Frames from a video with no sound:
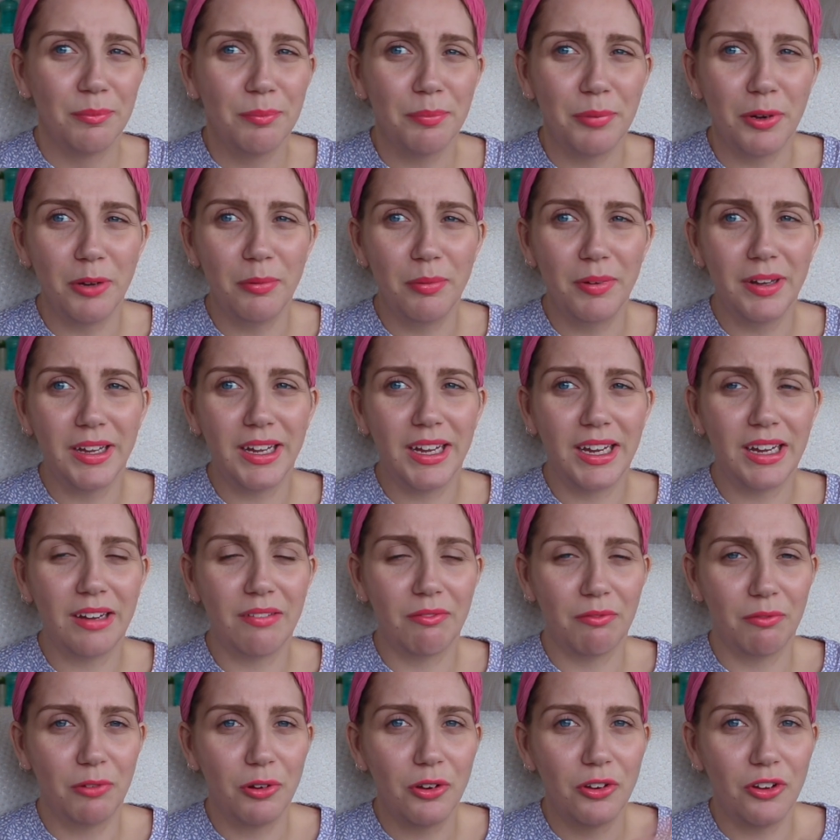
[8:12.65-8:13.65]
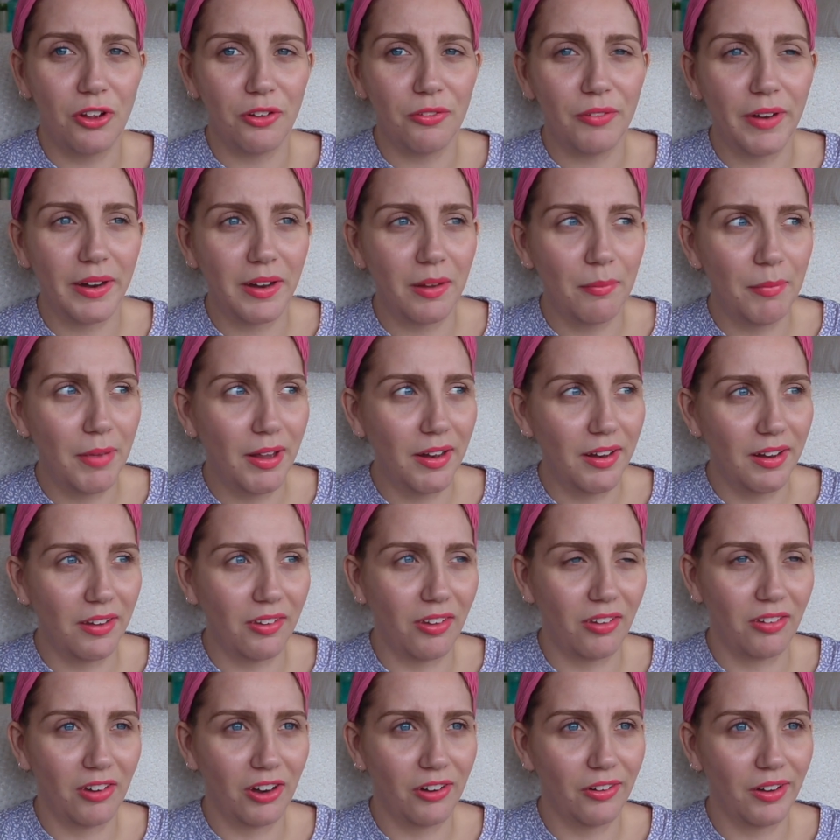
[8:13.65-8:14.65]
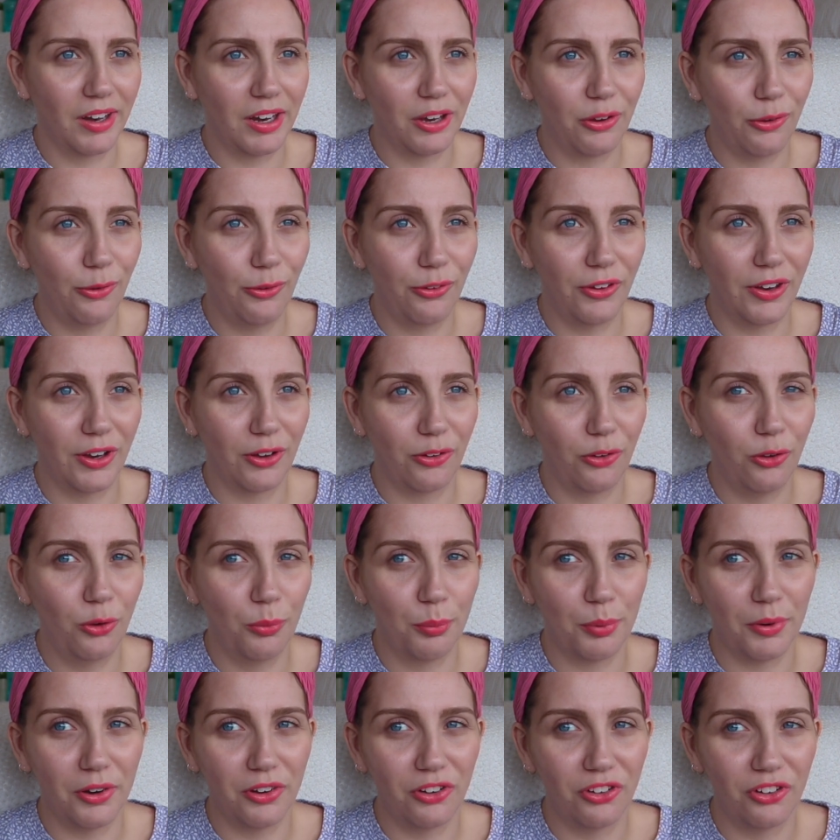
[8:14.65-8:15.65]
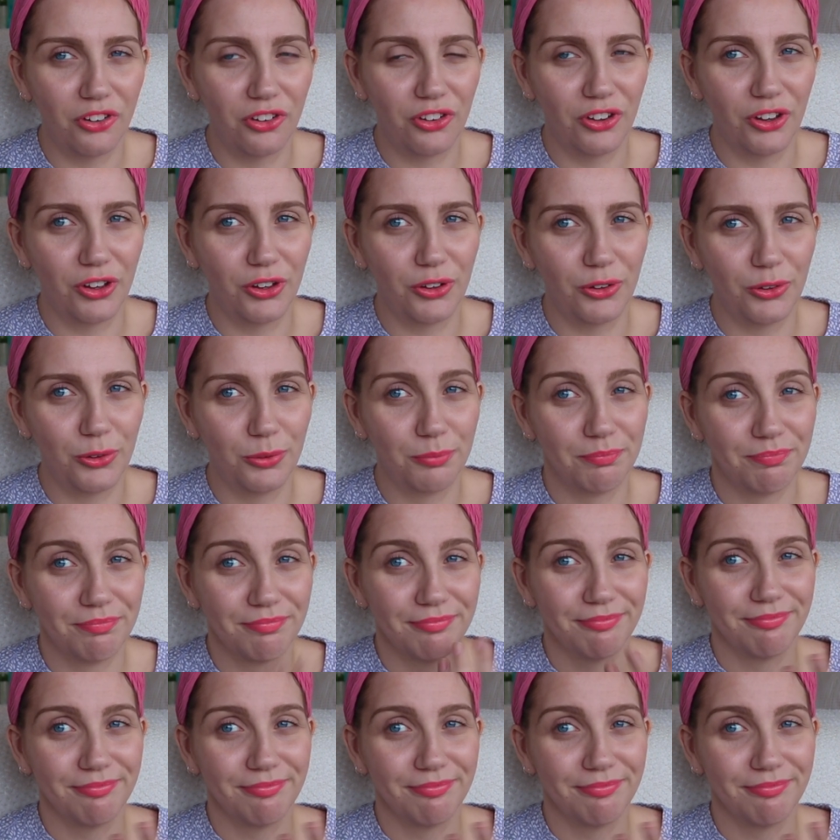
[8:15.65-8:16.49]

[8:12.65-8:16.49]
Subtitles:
Probably would not recommend necessarily using a toothbrush. So,